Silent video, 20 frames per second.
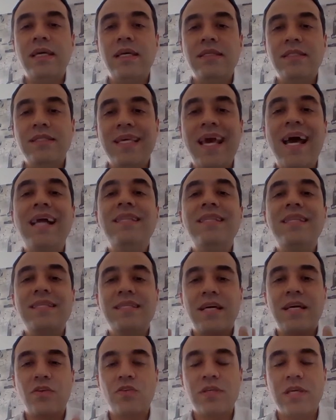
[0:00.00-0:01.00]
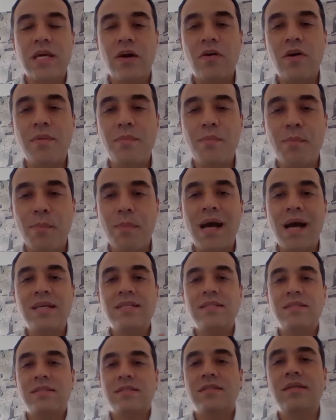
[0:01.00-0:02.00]
challenge,
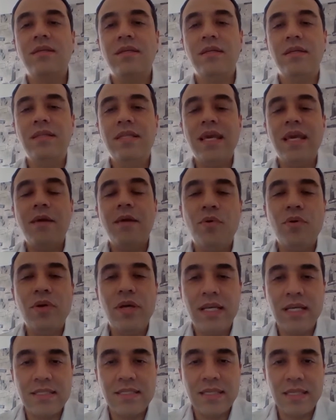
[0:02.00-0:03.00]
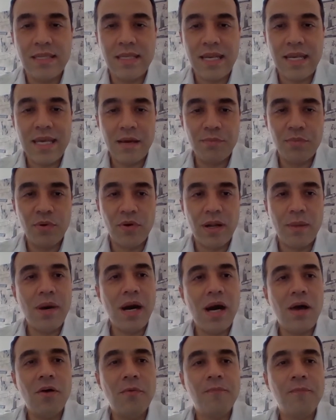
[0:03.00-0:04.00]
because they are done at the
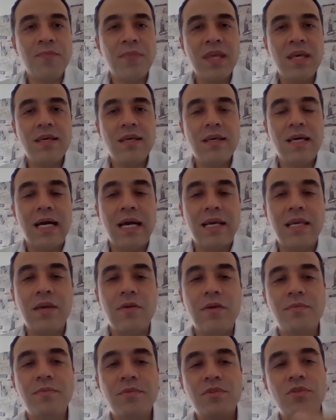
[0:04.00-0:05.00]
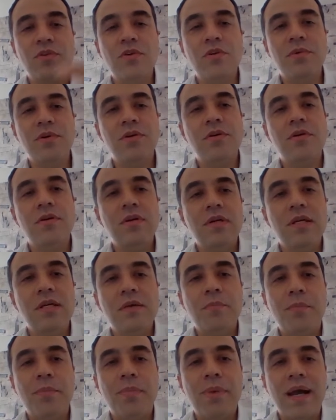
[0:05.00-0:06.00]
higher scale and they
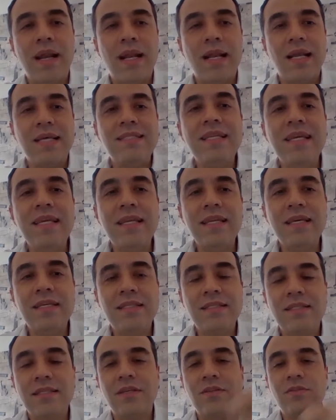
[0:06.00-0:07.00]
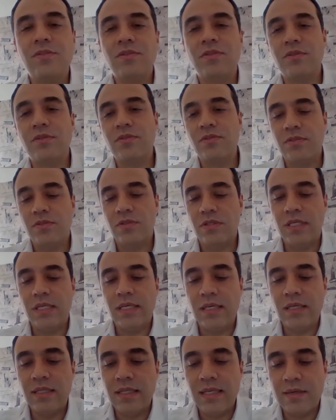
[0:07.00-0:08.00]
demand for the development of infrastructure
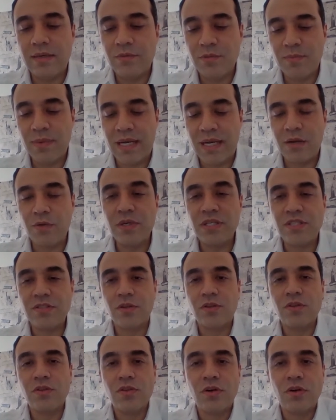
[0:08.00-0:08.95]
to get the connection.